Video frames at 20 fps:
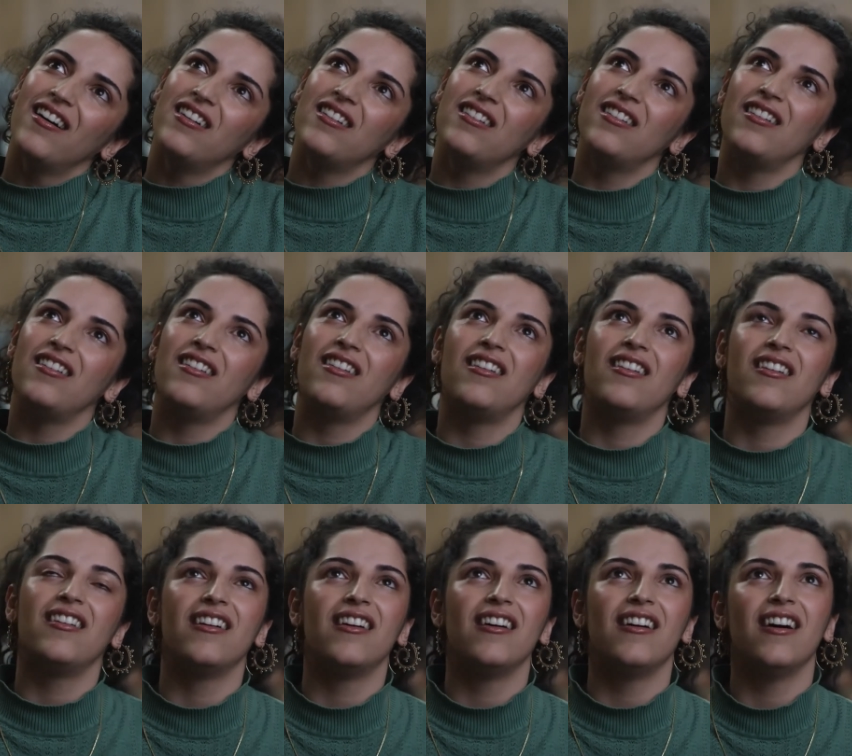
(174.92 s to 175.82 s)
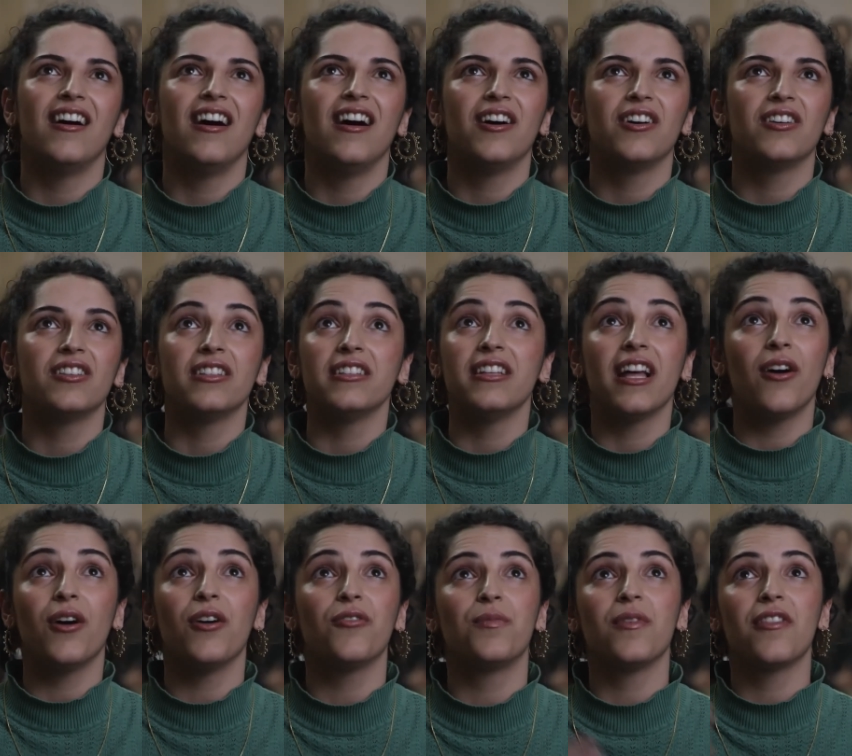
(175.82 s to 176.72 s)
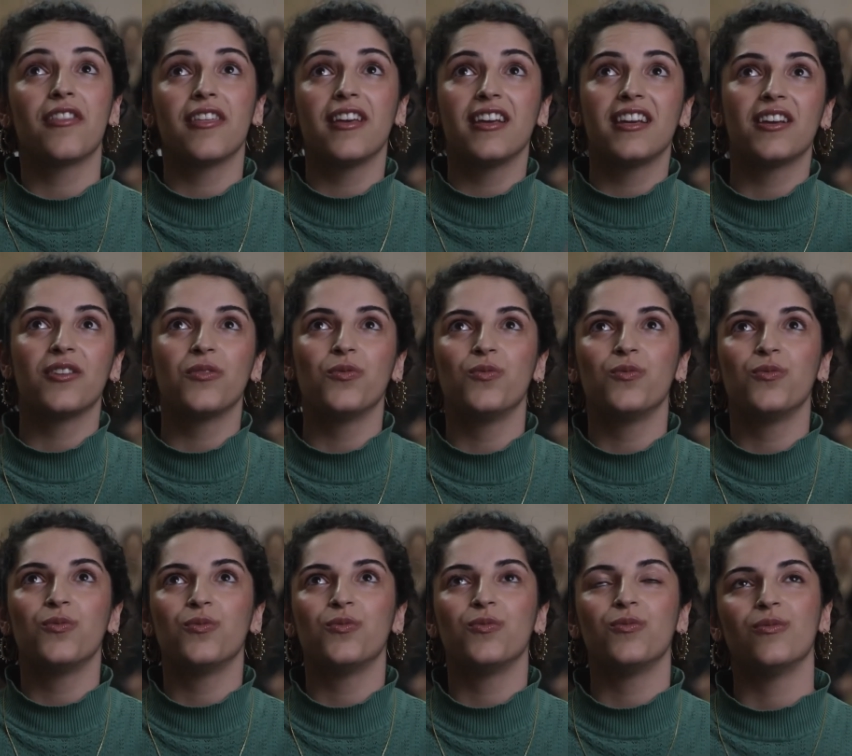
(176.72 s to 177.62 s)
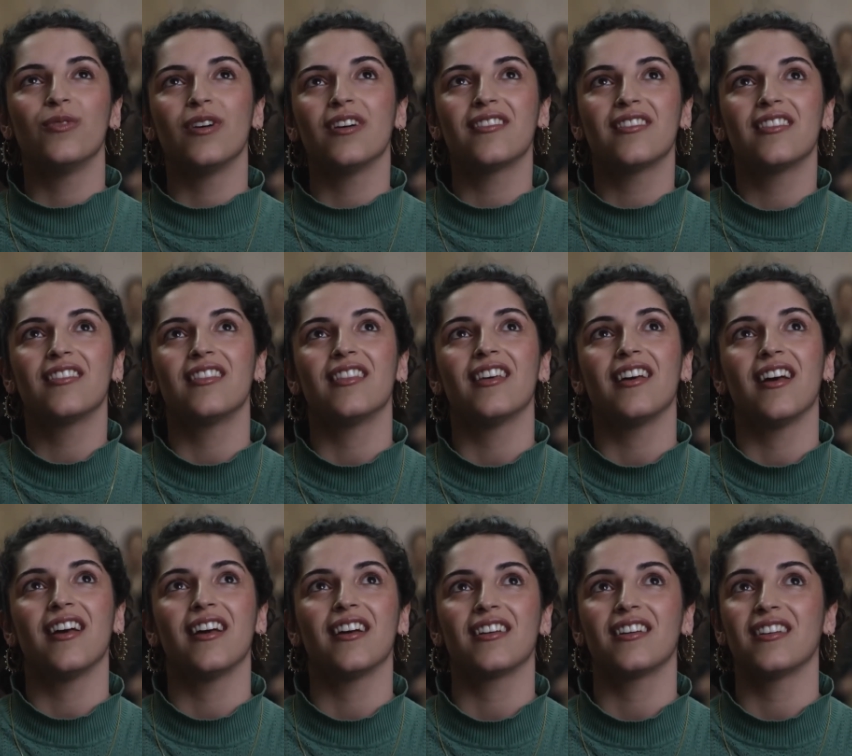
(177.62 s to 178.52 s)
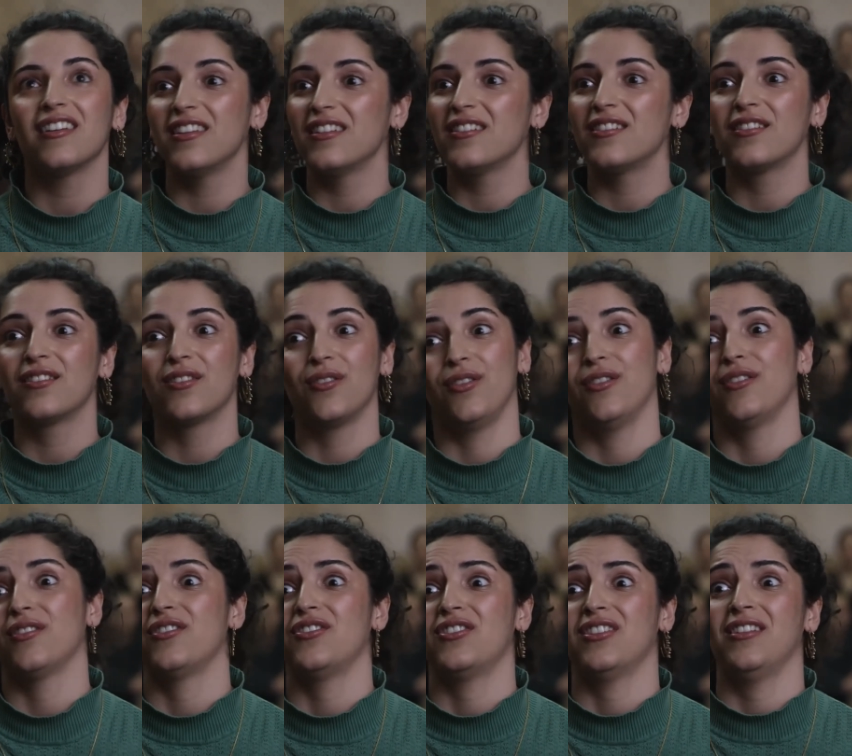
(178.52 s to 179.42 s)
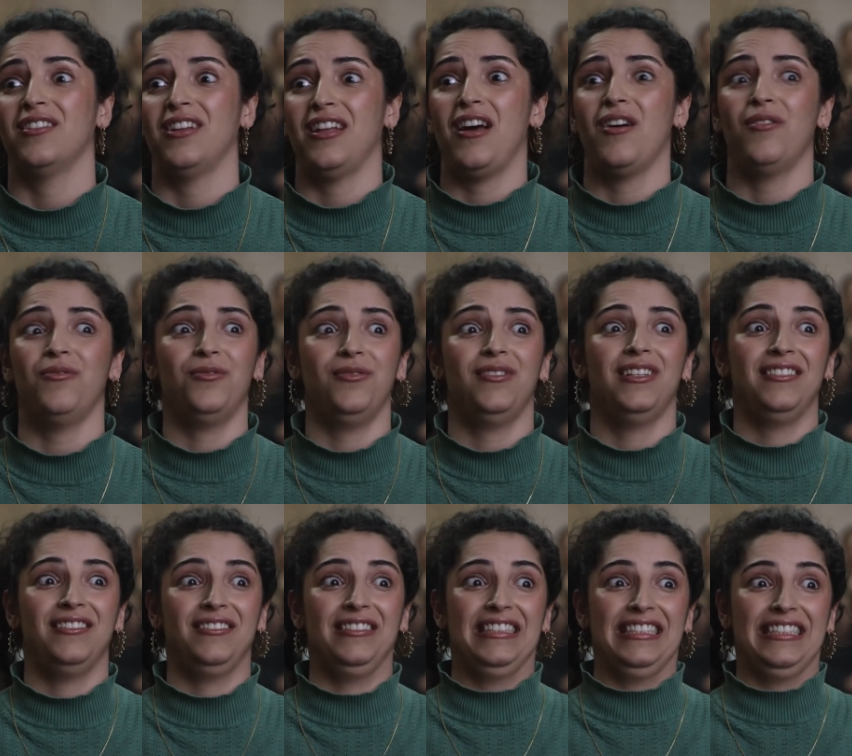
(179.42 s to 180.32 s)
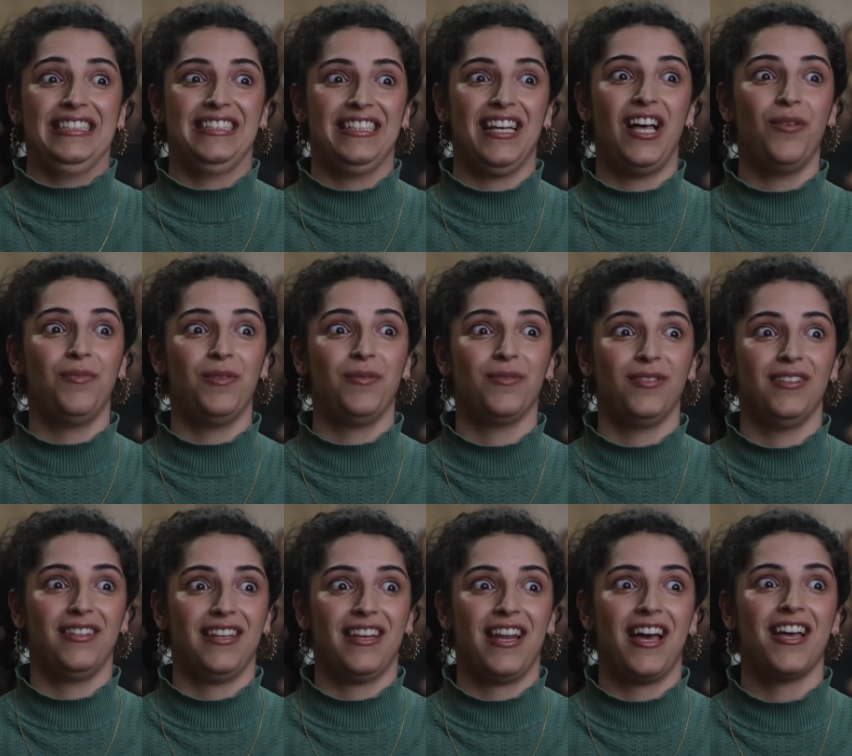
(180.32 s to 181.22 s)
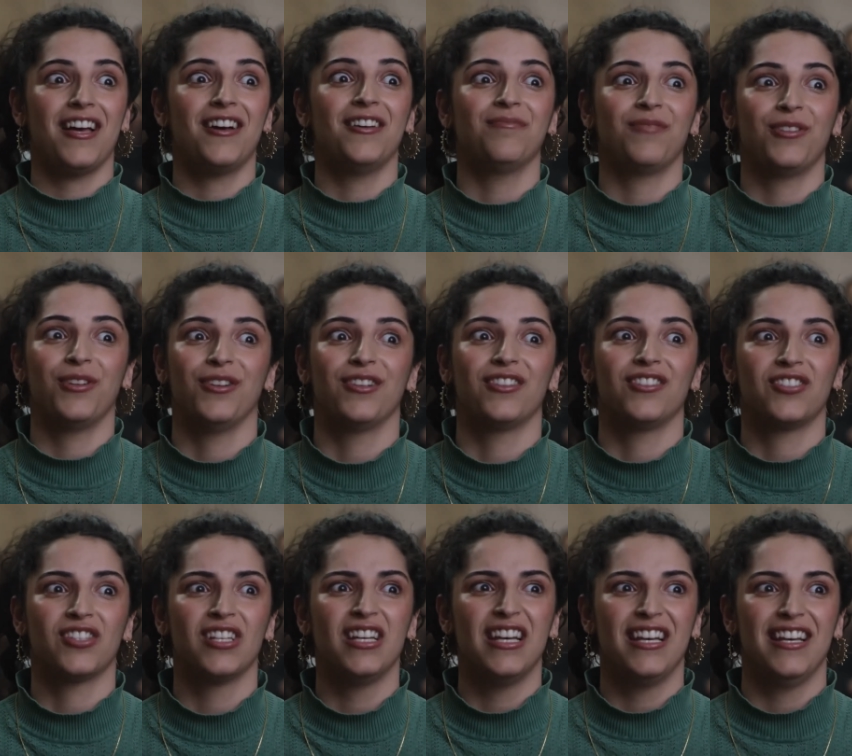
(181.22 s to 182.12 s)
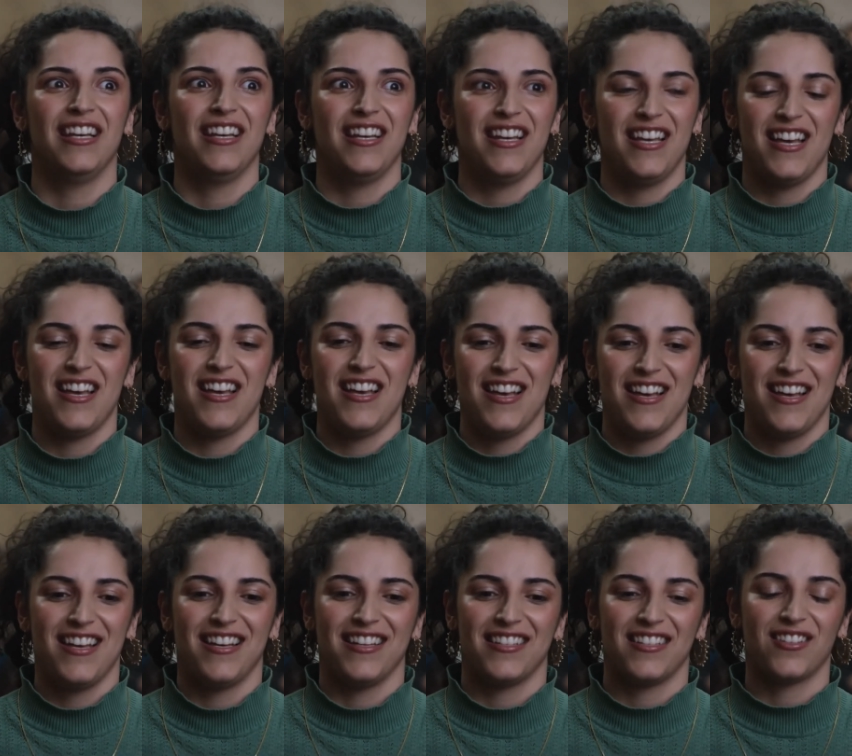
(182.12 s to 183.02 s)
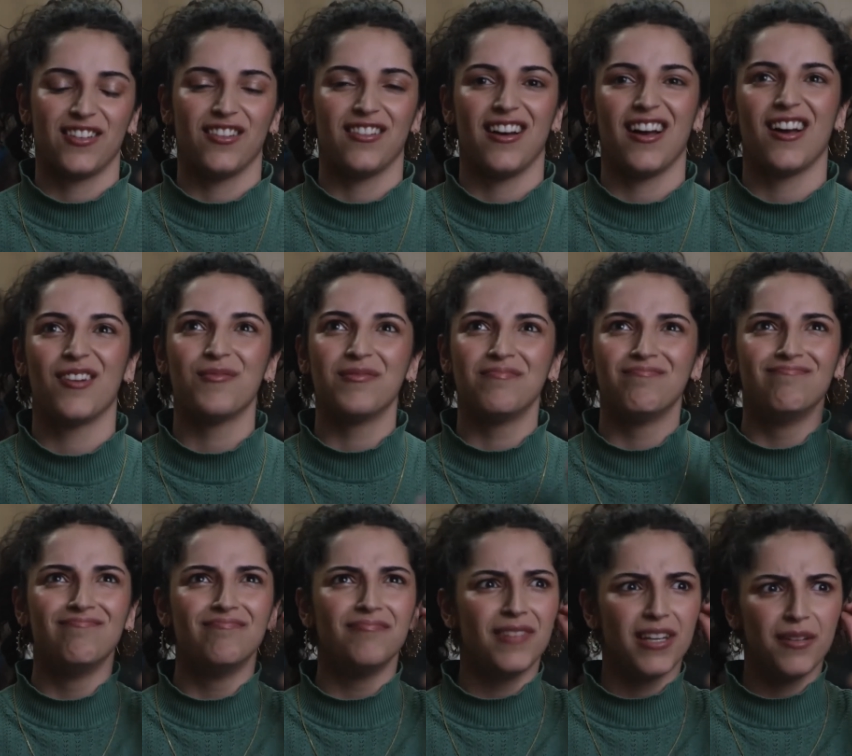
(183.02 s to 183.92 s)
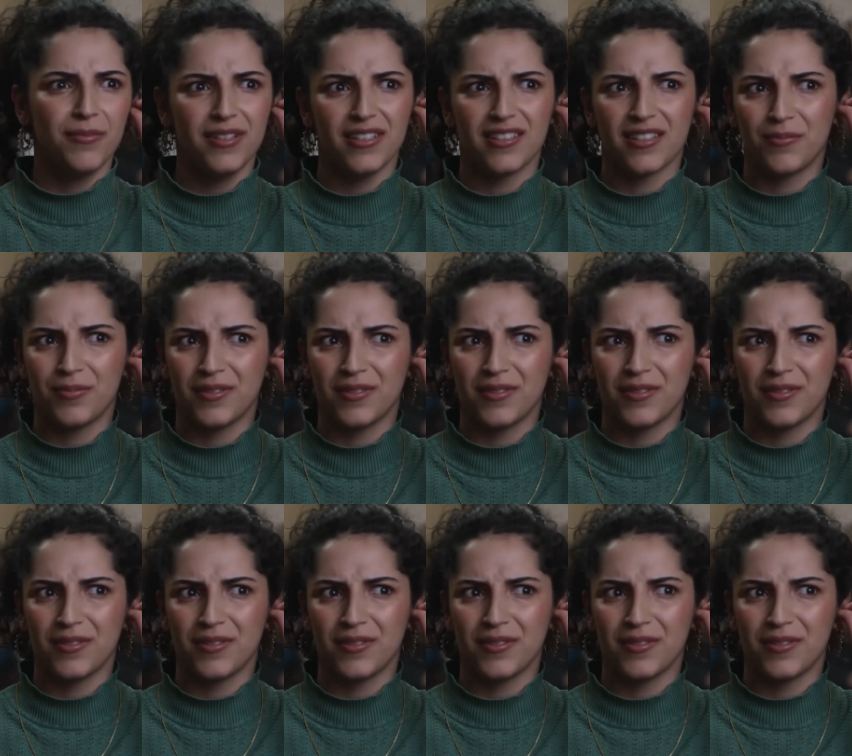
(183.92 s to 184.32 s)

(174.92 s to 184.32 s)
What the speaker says: Now I've been thinking, what the heck is Kurdish, and how do I tell people that I am Kurdish? So I'm maybe in a